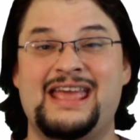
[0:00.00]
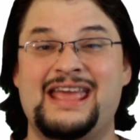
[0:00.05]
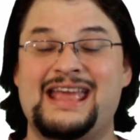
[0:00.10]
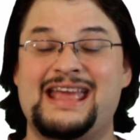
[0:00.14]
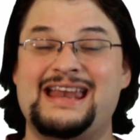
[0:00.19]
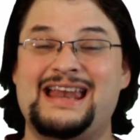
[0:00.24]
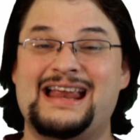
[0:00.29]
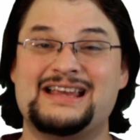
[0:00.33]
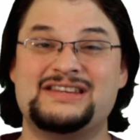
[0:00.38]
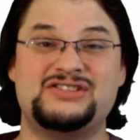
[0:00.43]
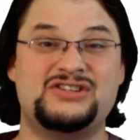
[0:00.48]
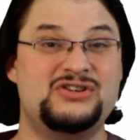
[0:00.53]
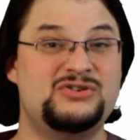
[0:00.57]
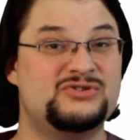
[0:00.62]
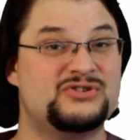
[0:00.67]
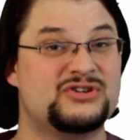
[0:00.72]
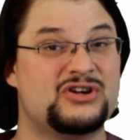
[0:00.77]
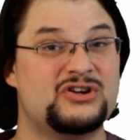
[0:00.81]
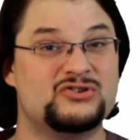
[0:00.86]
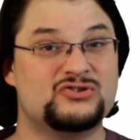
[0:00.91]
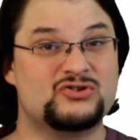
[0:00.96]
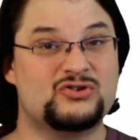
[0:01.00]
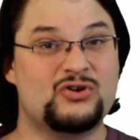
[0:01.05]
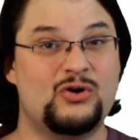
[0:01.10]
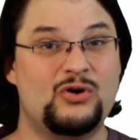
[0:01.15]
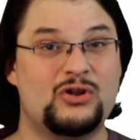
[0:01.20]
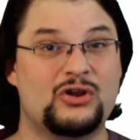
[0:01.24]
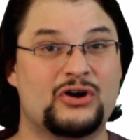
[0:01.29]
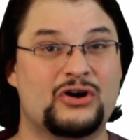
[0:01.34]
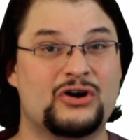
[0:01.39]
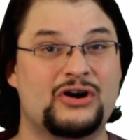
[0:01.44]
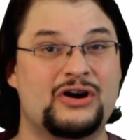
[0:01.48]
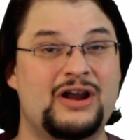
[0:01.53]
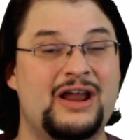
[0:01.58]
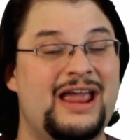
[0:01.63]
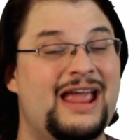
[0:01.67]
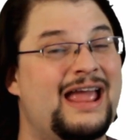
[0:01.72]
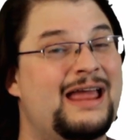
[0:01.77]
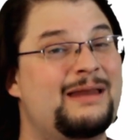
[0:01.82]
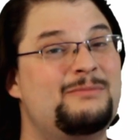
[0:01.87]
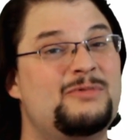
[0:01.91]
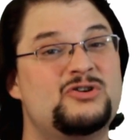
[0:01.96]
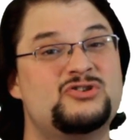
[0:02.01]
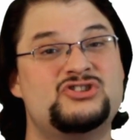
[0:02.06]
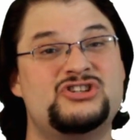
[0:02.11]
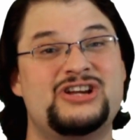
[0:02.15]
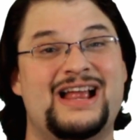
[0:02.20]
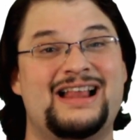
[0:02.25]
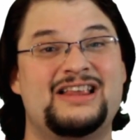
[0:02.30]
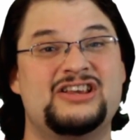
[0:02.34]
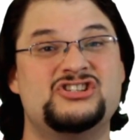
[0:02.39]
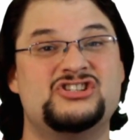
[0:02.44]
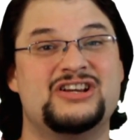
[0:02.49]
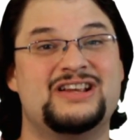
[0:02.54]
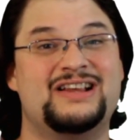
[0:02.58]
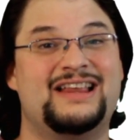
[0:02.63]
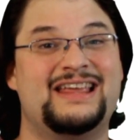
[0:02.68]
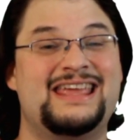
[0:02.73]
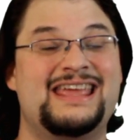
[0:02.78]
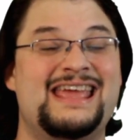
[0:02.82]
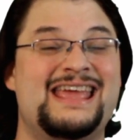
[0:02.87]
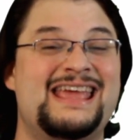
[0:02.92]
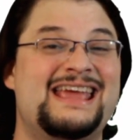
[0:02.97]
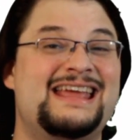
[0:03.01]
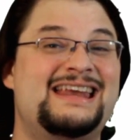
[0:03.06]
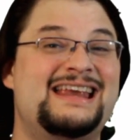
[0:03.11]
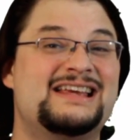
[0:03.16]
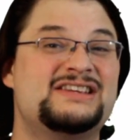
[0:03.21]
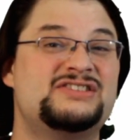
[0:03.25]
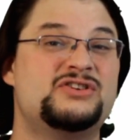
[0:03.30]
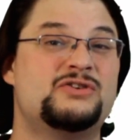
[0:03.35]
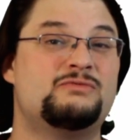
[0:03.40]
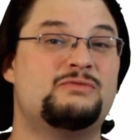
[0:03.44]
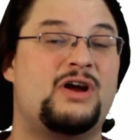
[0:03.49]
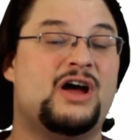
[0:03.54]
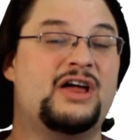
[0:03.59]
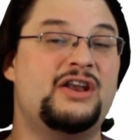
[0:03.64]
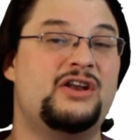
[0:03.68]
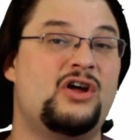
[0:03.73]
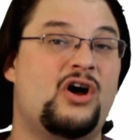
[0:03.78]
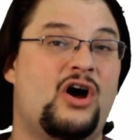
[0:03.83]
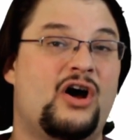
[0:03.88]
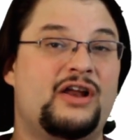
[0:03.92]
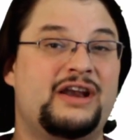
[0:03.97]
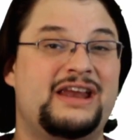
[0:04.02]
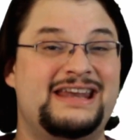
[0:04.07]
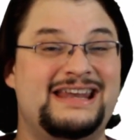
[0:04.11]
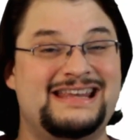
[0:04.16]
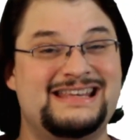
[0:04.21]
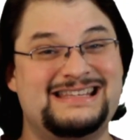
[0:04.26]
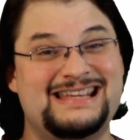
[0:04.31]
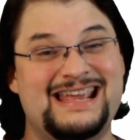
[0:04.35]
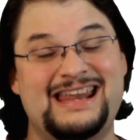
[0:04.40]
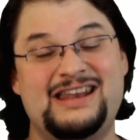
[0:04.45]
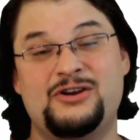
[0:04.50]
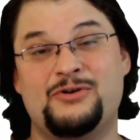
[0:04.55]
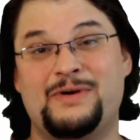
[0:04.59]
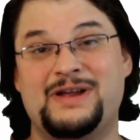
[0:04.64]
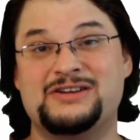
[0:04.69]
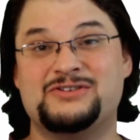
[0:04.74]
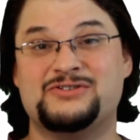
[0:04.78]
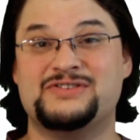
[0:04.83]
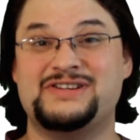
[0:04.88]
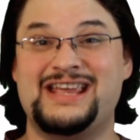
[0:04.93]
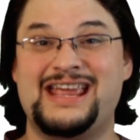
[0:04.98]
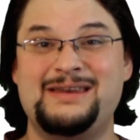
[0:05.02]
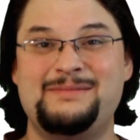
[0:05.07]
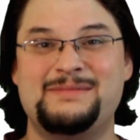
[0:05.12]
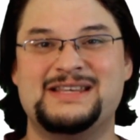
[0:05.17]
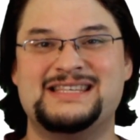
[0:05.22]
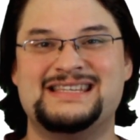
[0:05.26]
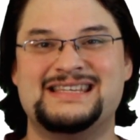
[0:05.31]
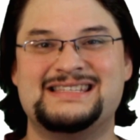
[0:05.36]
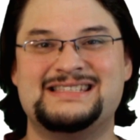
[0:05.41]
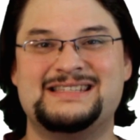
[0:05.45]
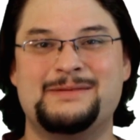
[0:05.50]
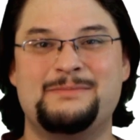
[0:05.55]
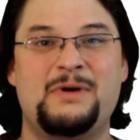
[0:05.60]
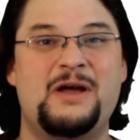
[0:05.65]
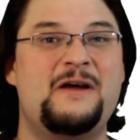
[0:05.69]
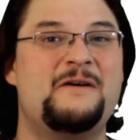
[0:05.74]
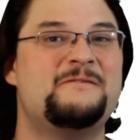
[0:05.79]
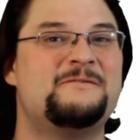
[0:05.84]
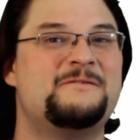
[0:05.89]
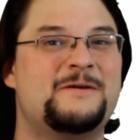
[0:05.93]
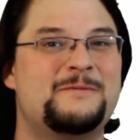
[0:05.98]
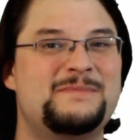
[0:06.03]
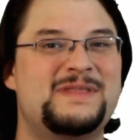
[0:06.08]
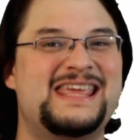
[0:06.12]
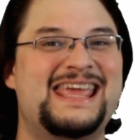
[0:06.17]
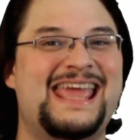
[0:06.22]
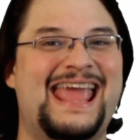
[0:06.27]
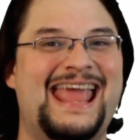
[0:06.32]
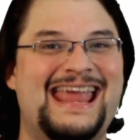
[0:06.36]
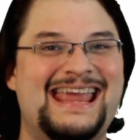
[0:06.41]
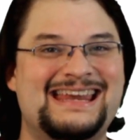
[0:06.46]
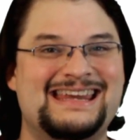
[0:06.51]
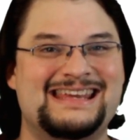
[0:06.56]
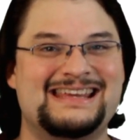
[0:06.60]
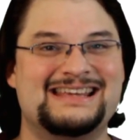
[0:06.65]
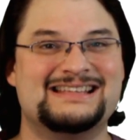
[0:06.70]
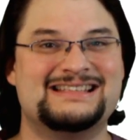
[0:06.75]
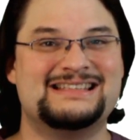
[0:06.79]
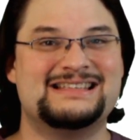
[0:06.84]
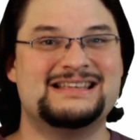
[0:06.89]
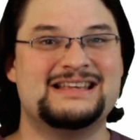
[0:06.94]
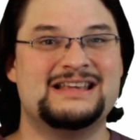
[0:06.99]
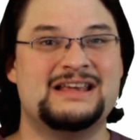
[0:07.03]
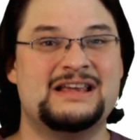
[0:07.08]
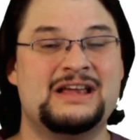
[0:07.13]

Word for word: it has to use a controller, and most challengingly, it has to run on a Nintendo Entertainment System from the eighties.